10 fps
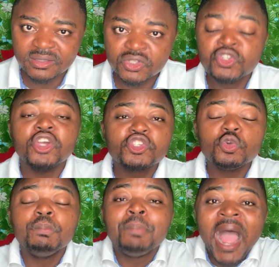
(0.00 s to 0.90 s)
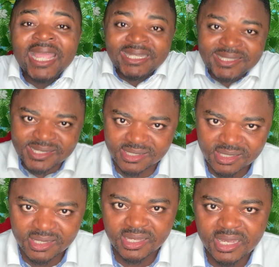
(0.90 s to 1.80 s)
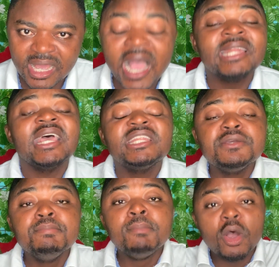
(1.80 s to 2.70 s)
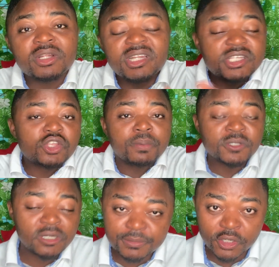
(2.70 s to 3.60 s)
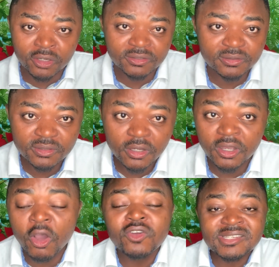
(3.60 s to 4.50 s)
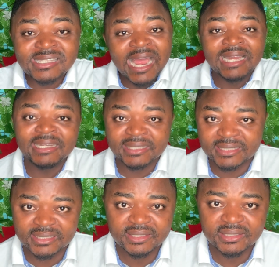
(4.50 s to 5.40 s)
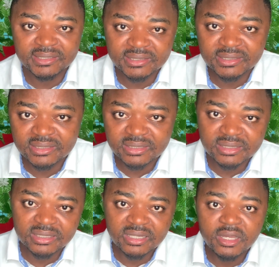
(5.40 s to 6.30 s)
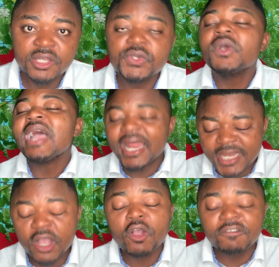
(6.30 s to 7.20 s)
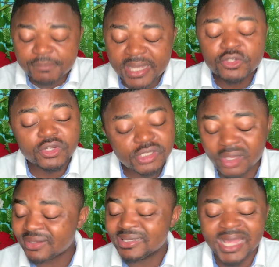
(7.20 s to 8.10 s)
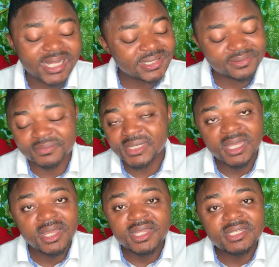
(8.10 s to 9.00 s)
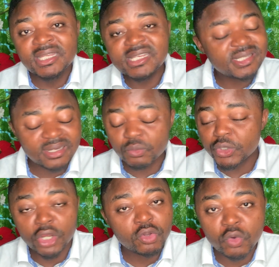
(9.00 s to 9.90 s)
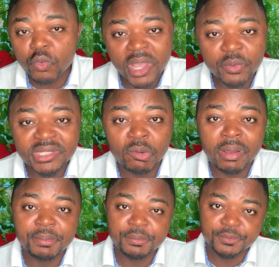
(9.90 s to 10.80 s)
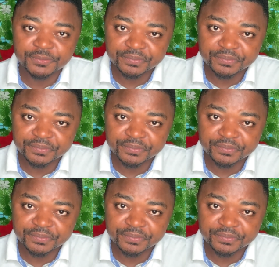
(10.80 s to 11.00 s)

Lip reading: Just to buy it. And then the monthly subscription on Starlink. So Ghanaian government just studied that this thing will not go well with our people.